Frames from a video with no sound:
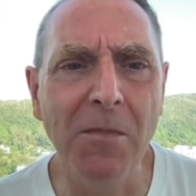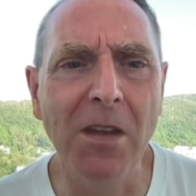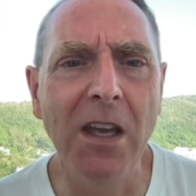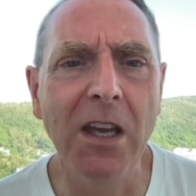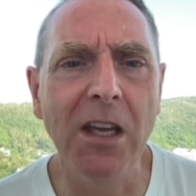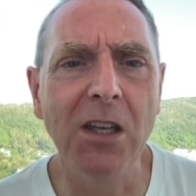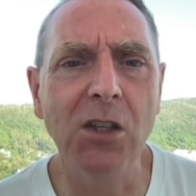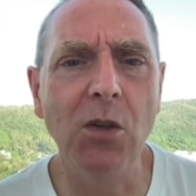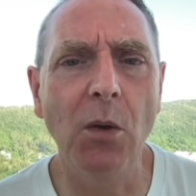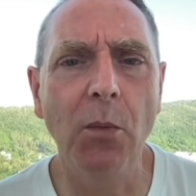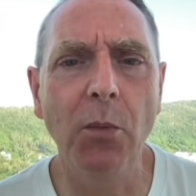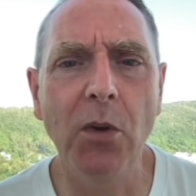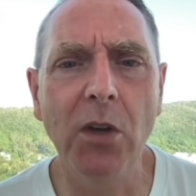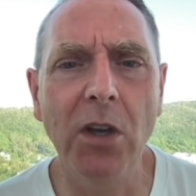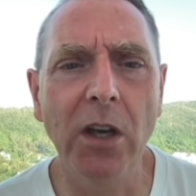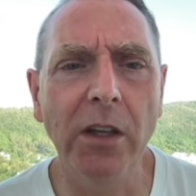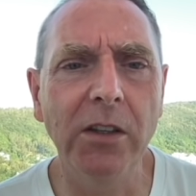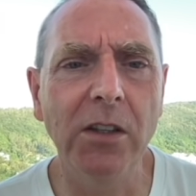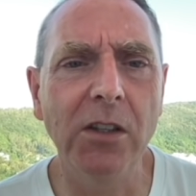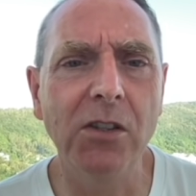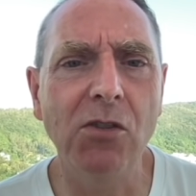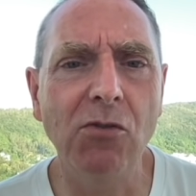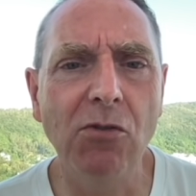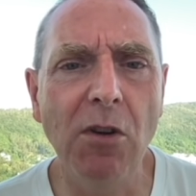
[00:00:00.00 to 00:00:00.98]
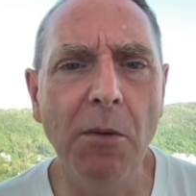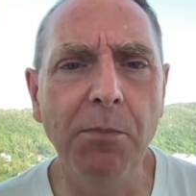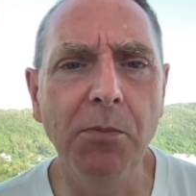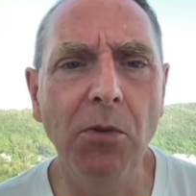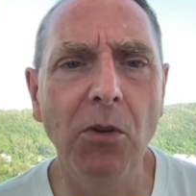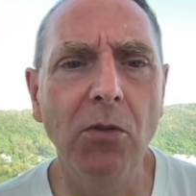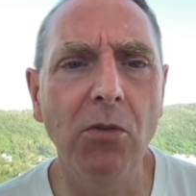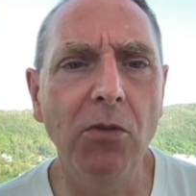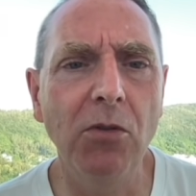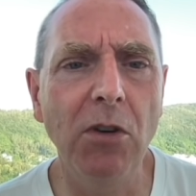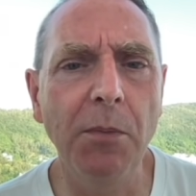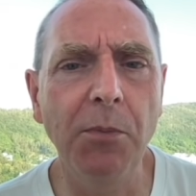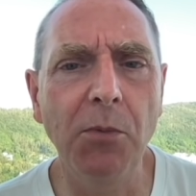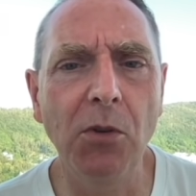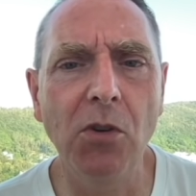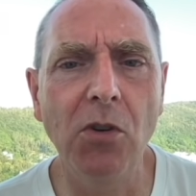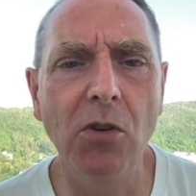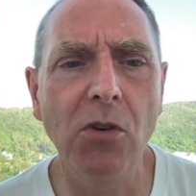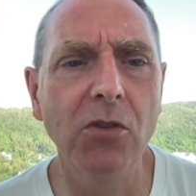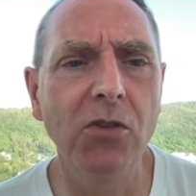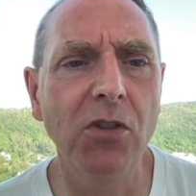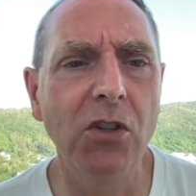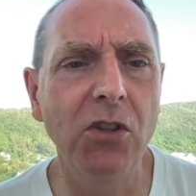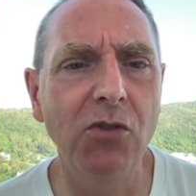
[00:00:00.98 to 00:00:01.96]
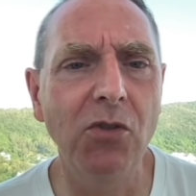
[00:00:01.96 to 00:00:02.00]
Is that we got this
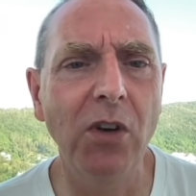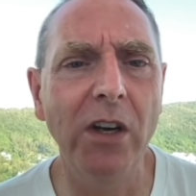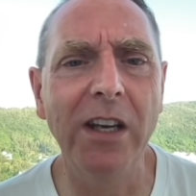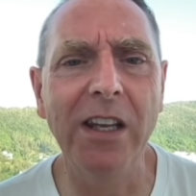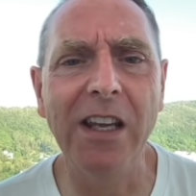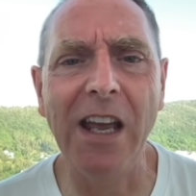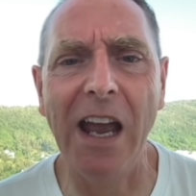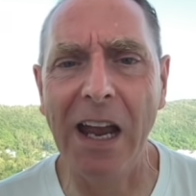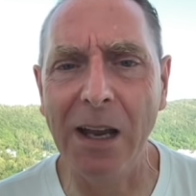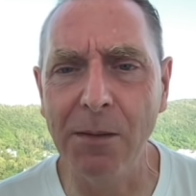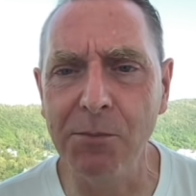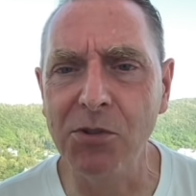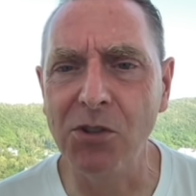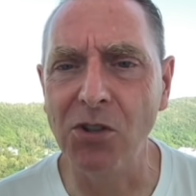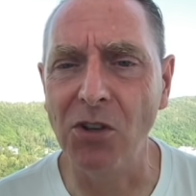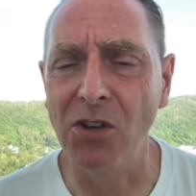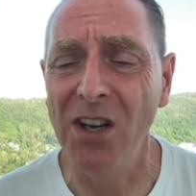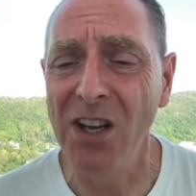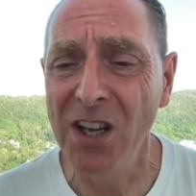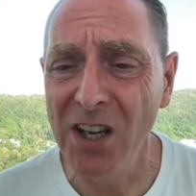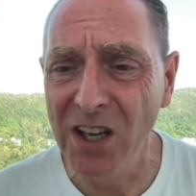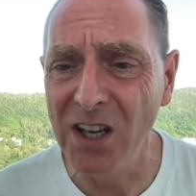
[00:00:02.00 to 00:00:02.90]
cryptocurrency trading hamster.